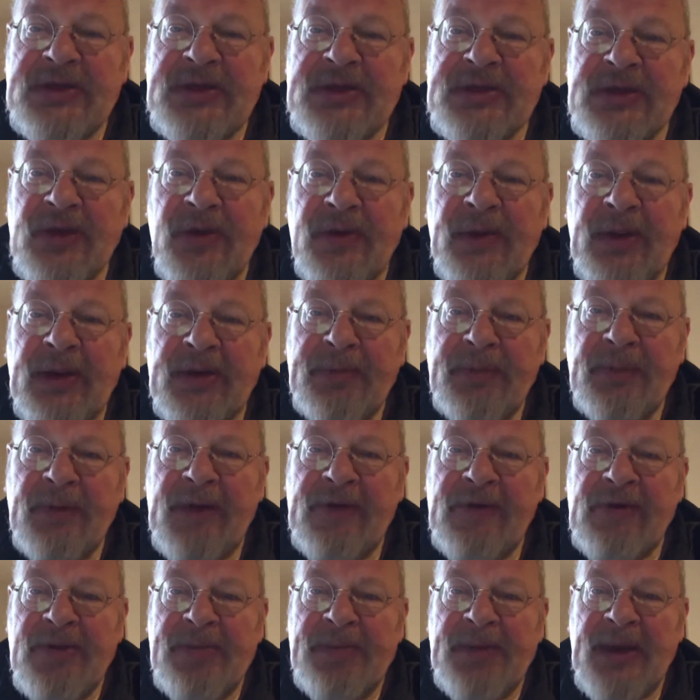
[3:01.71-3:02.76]
on those
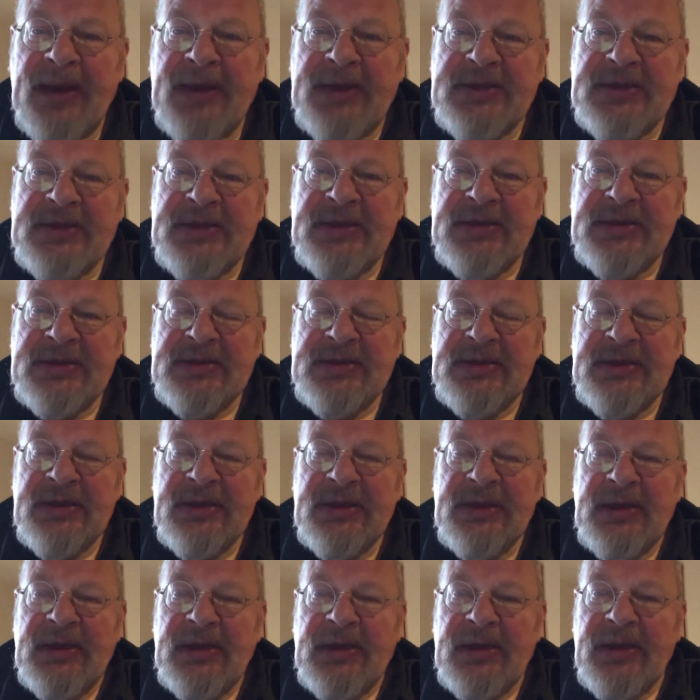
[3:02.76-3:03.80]
very places
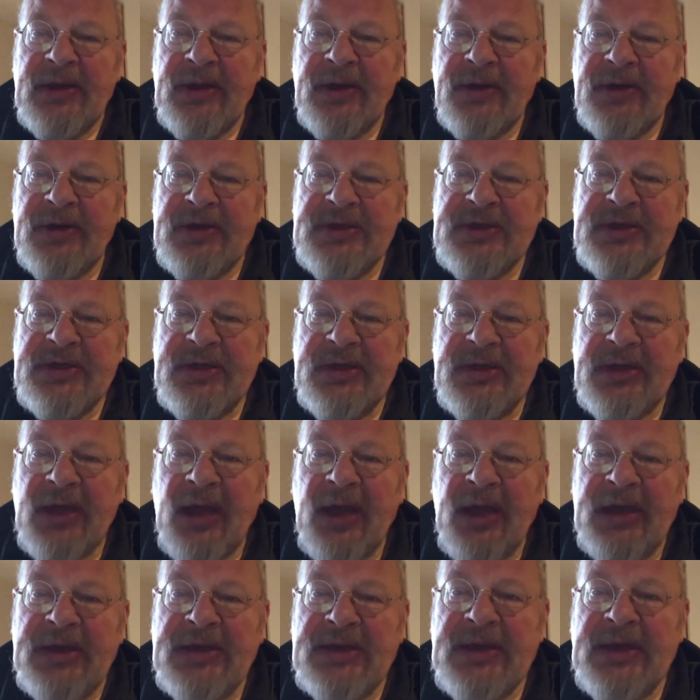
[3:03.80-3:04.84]
the Christian
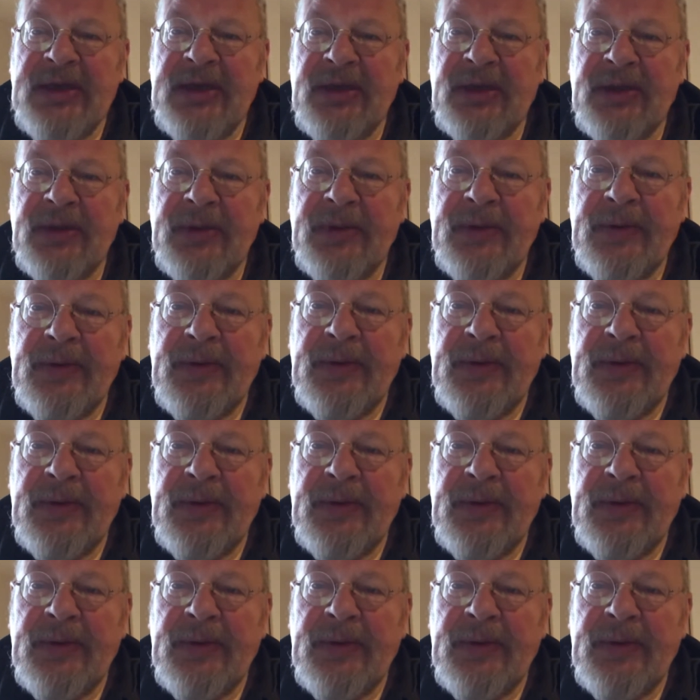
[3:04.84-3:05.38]
ideal,